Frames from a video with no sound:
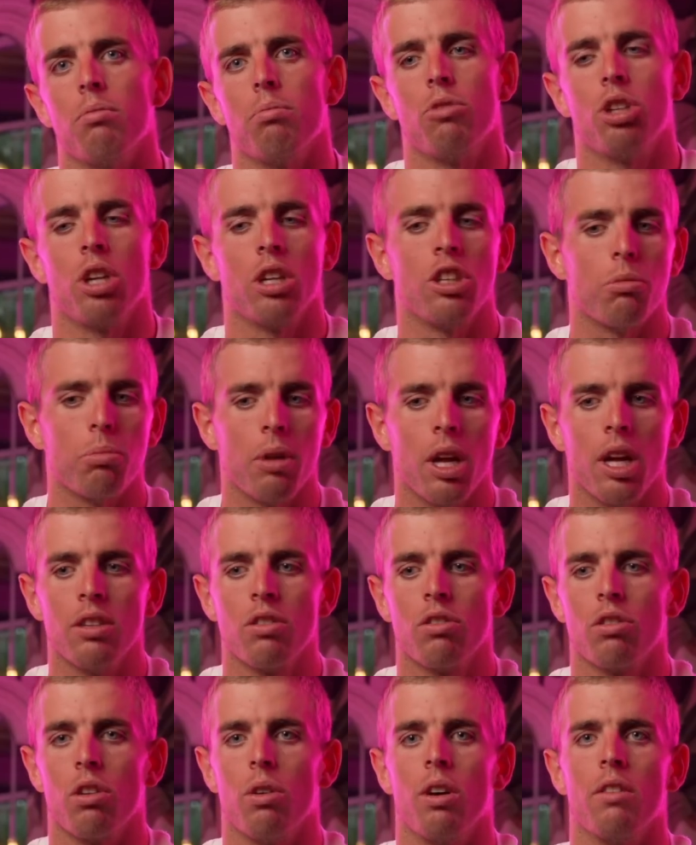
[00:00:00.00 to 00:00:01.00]
change of
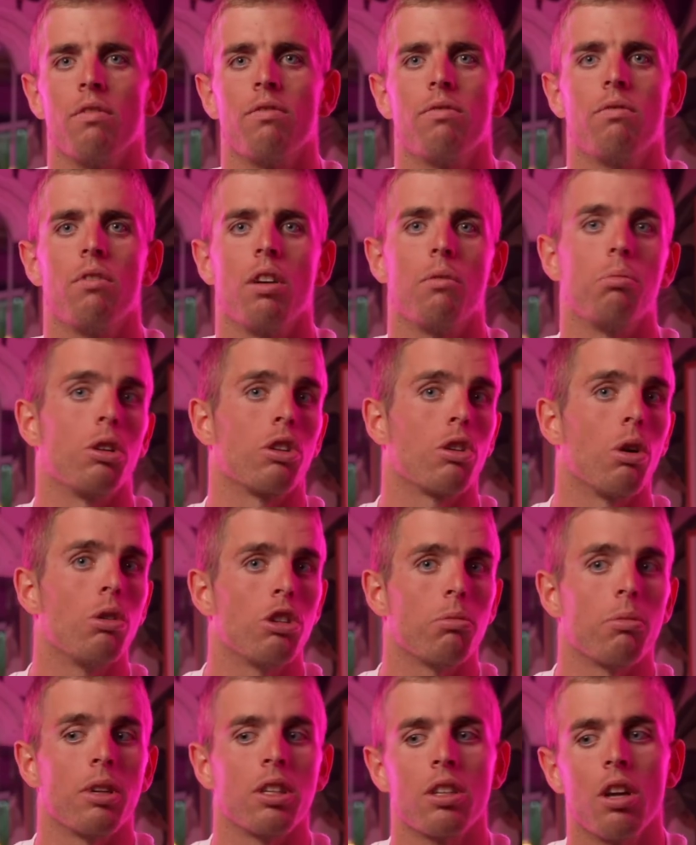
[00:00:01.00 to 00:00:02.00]
pace. So I've been
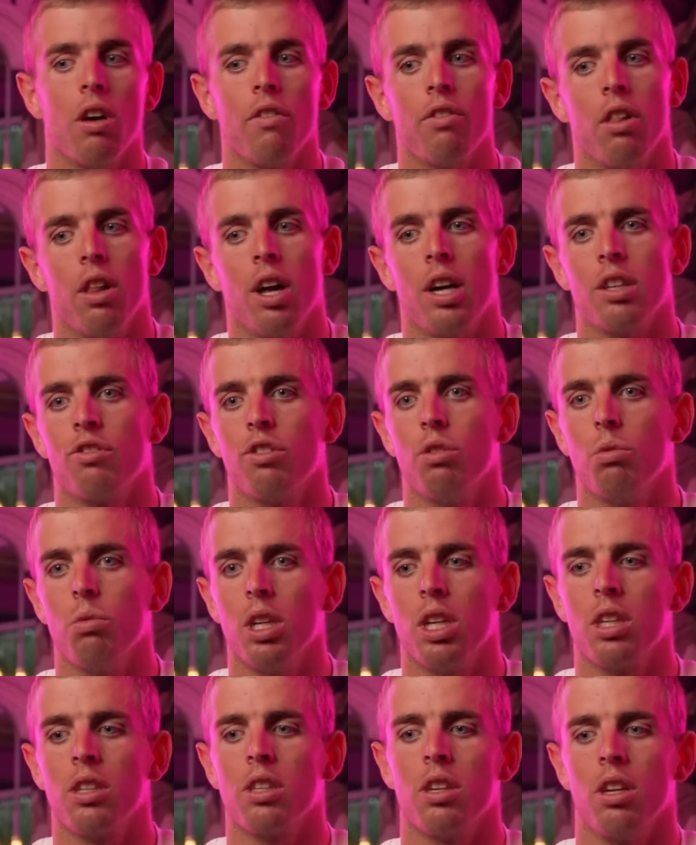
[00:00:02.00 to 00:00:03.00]
coaching myself the last few
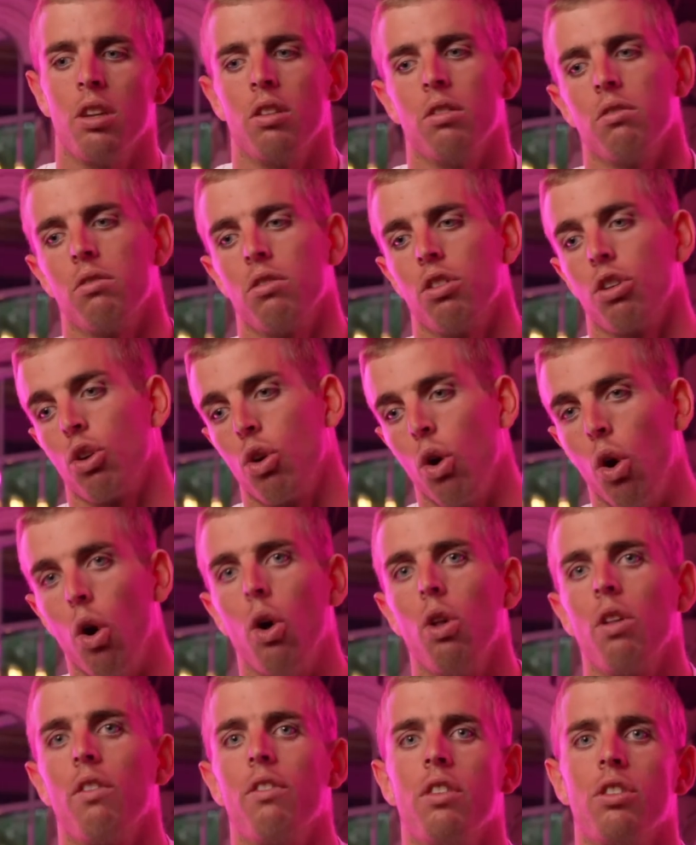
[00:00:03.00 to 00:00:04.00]
weeks, and the
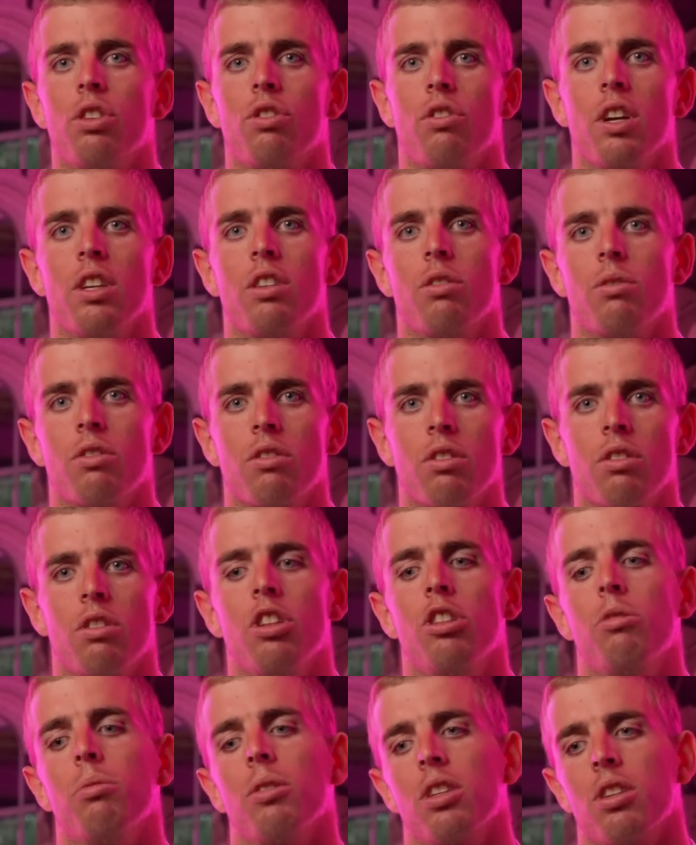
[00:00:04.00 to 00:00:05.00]
goal of this race was to
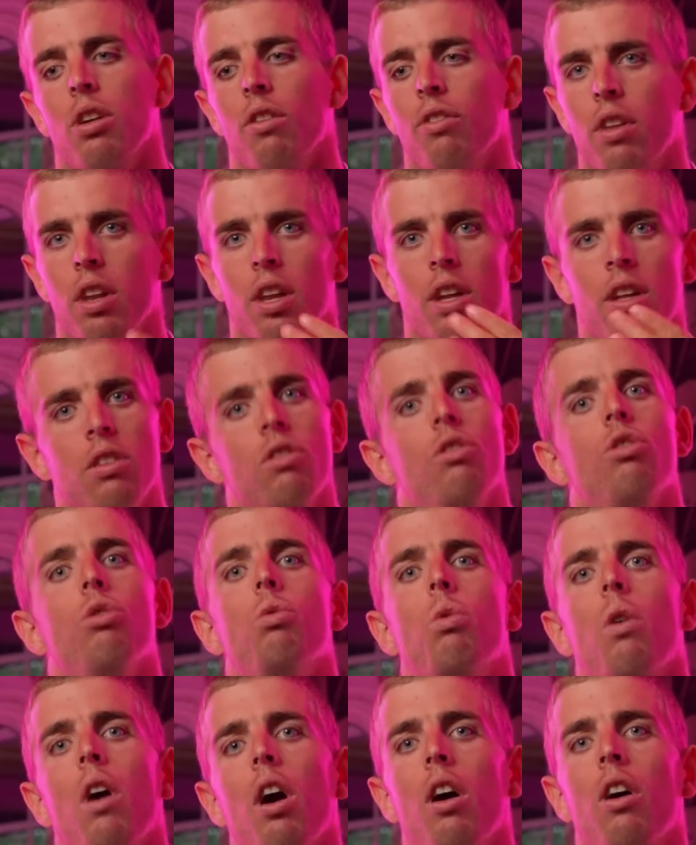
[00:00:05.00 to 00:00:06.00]
teach myself that I can do
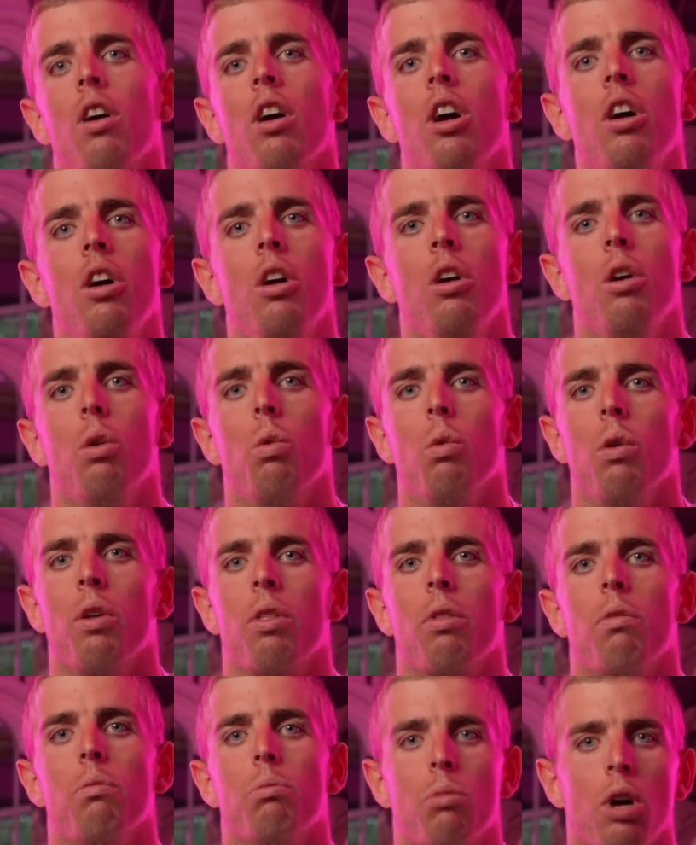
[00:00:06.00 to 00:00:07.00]
well
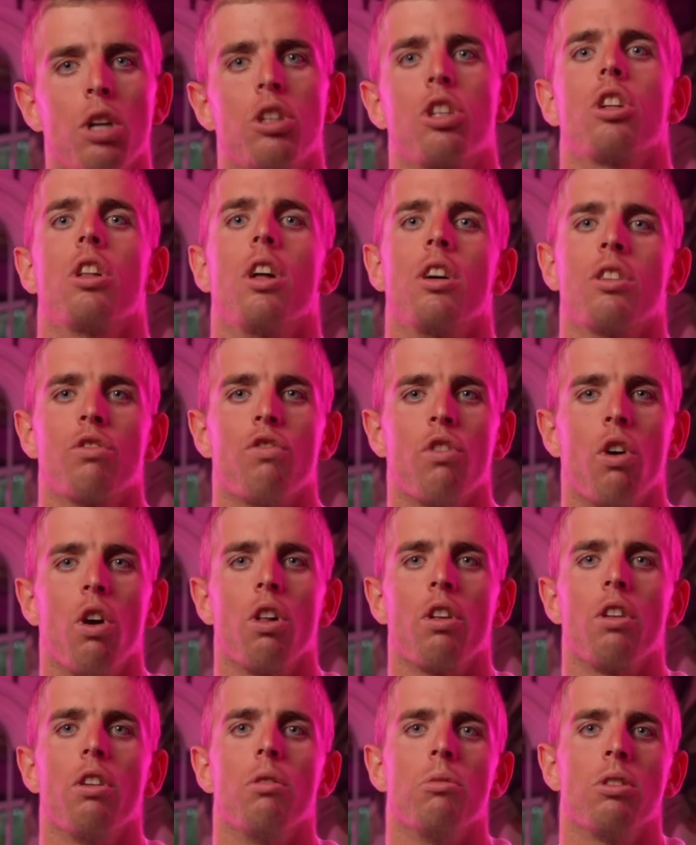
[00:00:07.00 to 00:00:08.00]
with much less
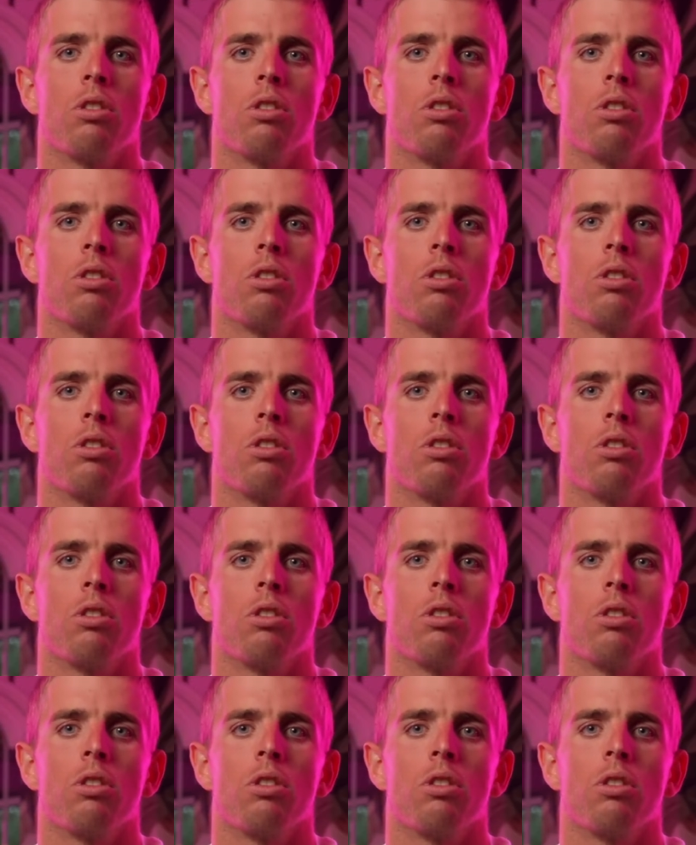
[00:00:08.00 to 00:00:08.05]
volume.